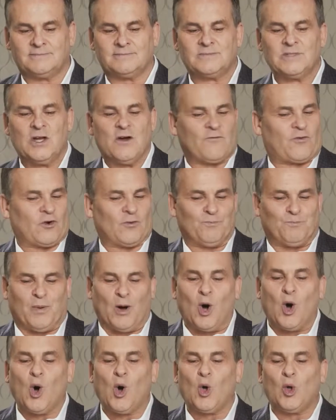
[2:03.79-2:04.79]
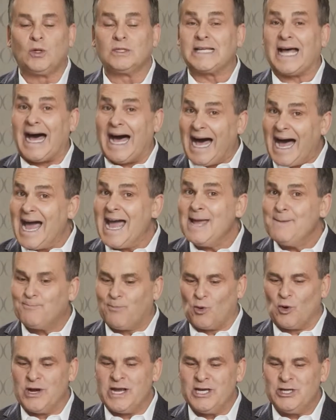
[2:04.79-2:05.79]
for behold, I
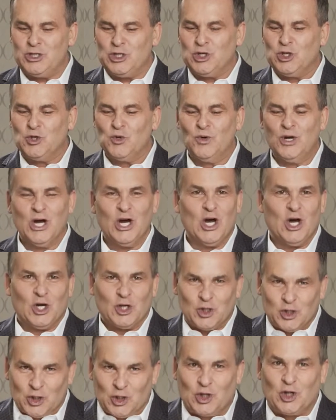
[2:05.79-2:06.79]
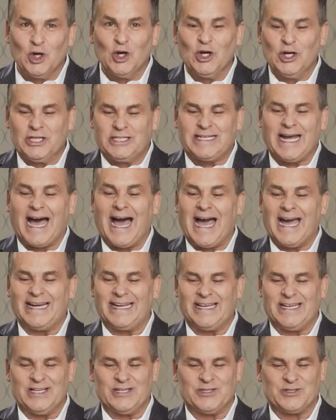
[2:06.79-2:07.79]
bring you good
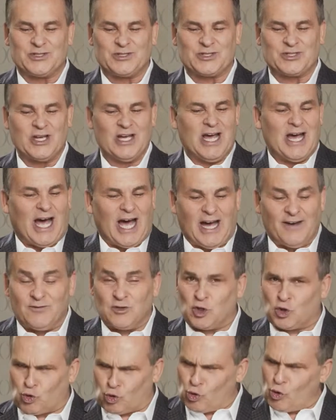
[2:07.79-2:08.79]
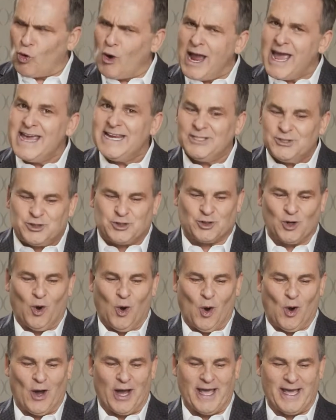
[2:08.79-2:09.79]
tidings of great
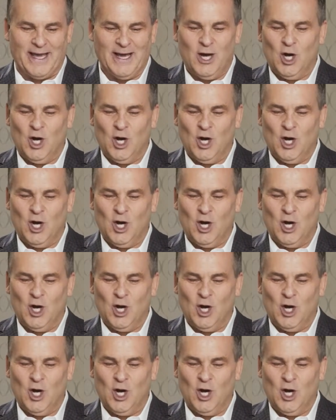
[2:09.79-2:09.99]
joy,